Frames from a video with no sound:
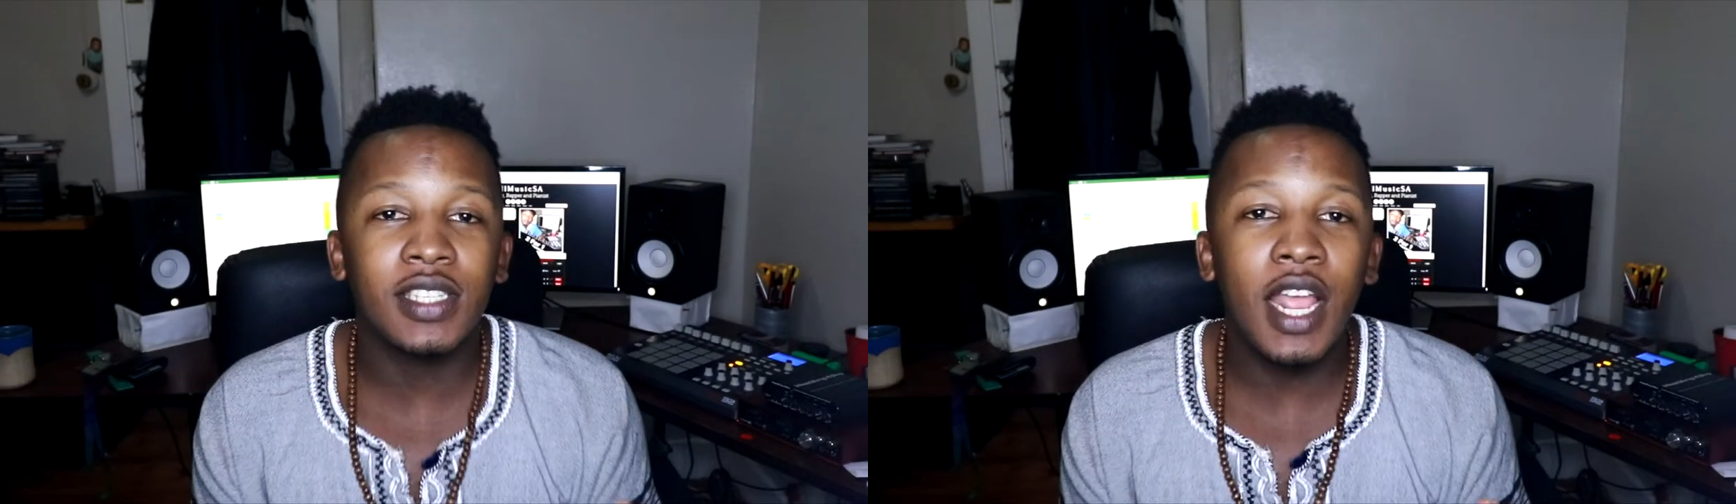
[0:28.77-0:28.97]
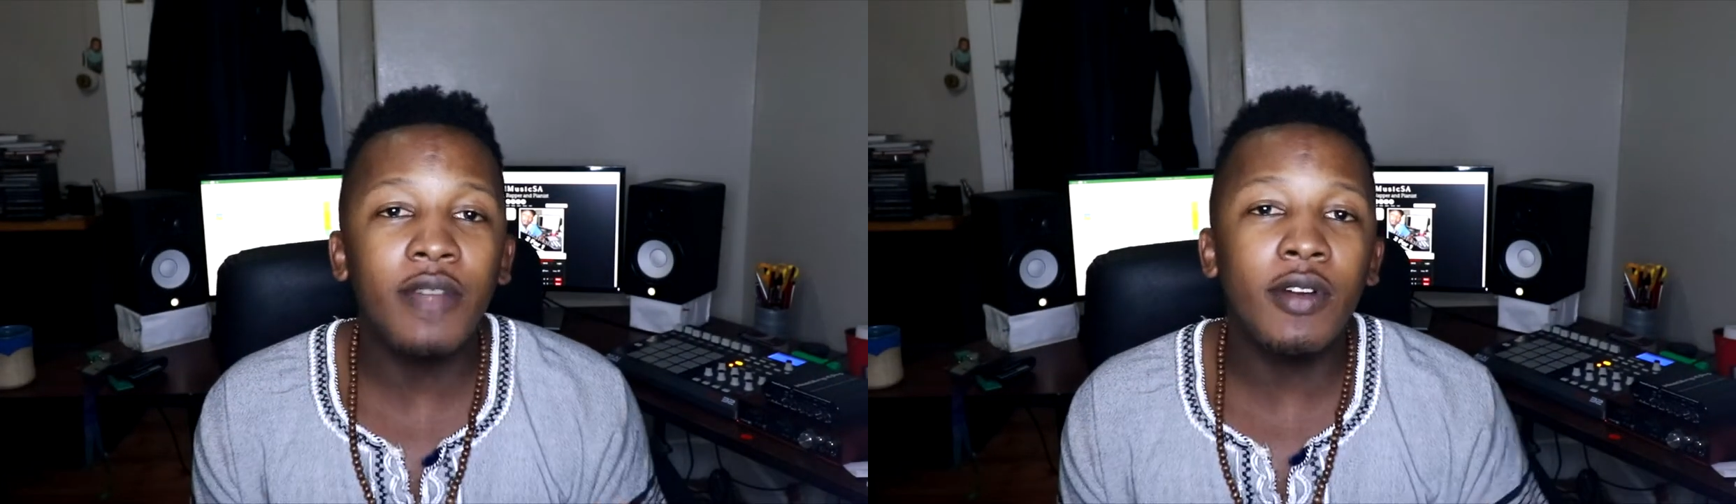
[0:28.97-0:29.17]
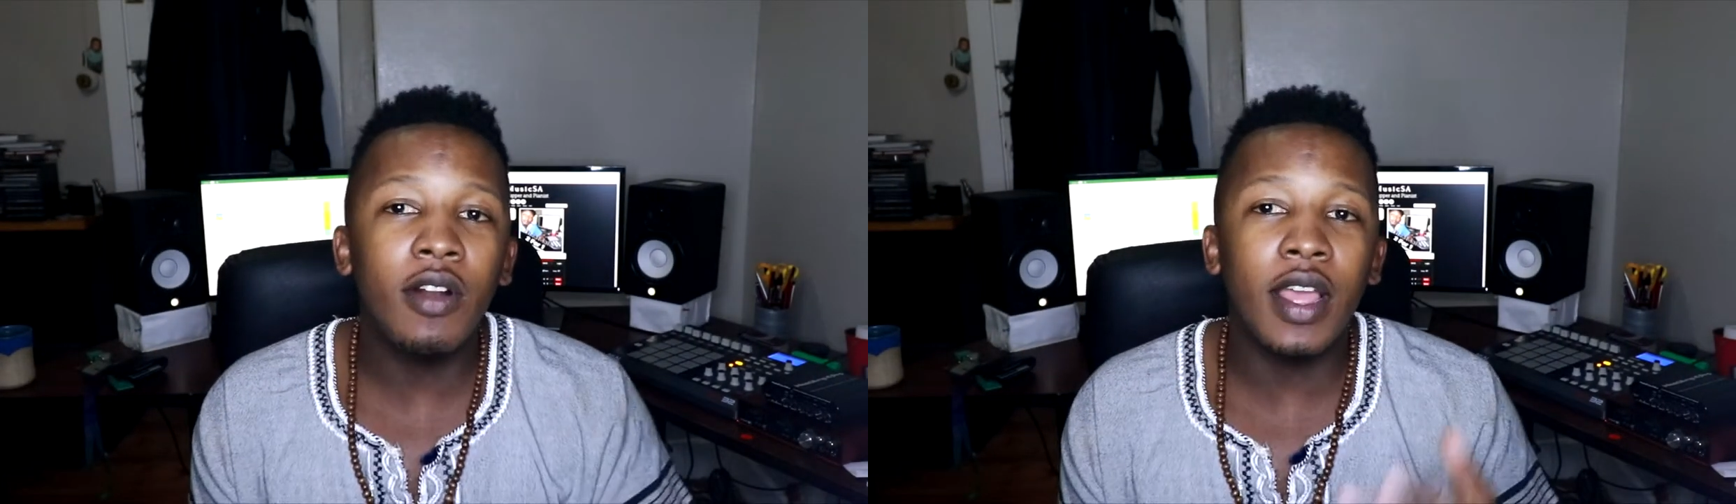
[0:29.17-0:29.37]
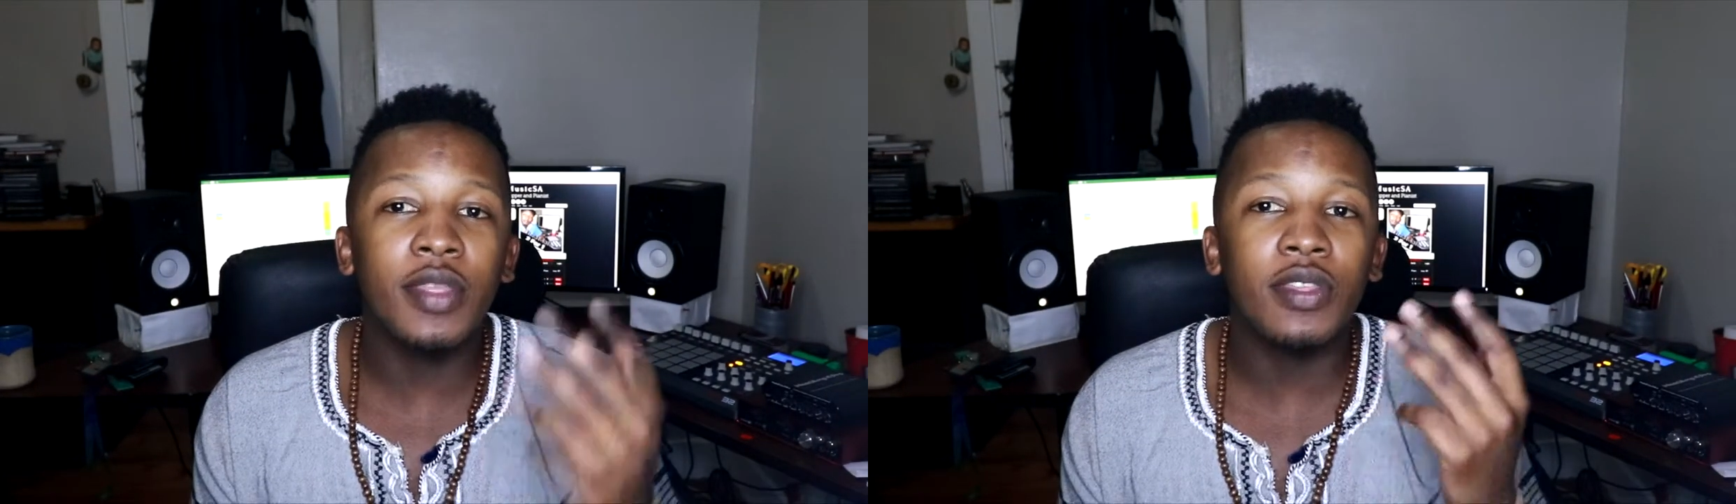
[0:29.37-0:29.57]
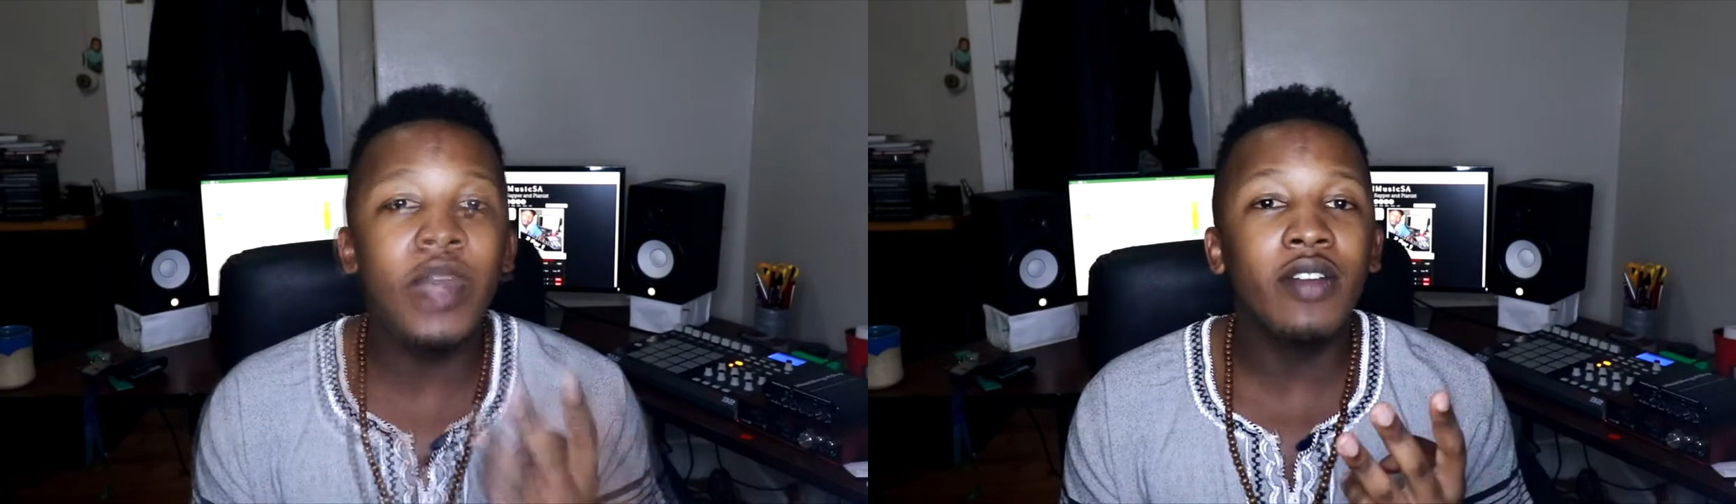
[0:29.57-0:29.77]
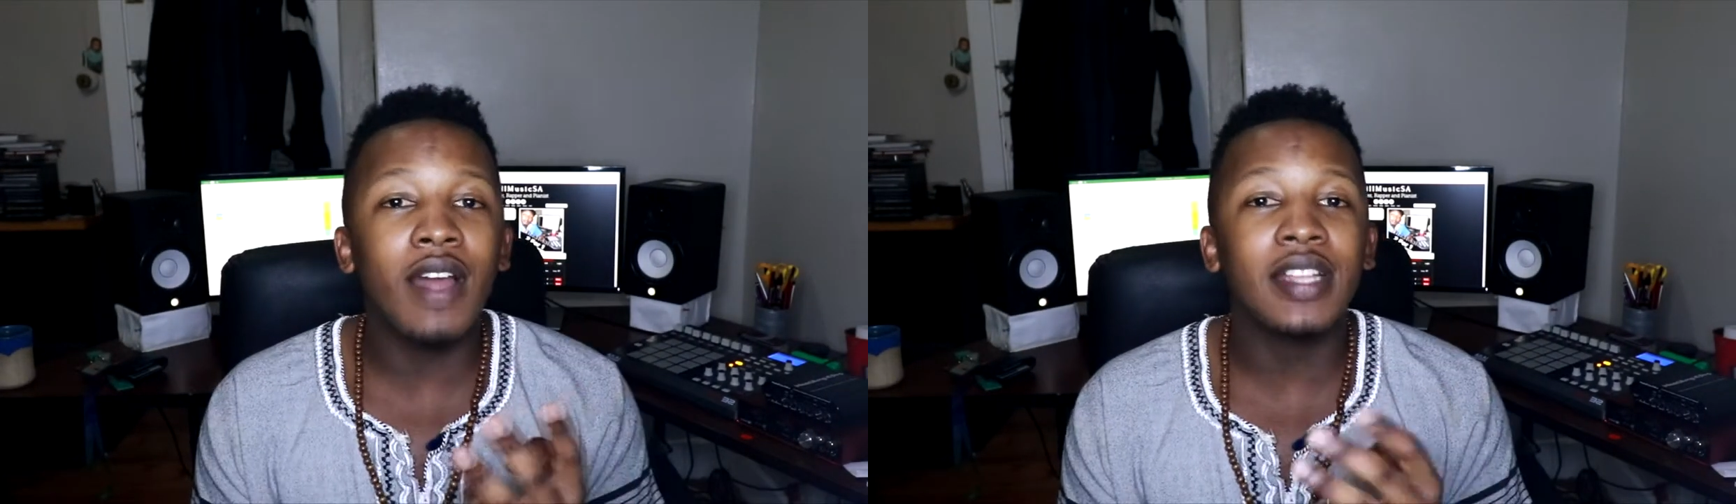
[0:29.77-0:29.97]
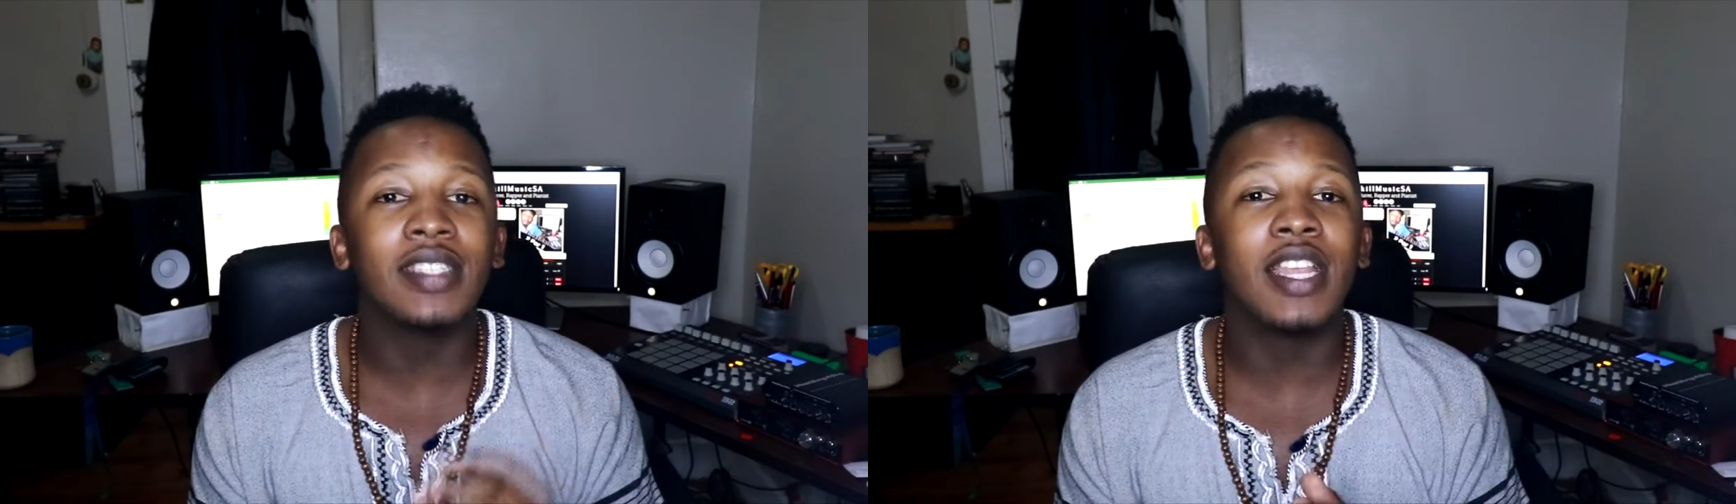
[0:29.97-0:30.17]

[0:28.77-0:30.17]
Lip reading: SAMRO and the 3 rights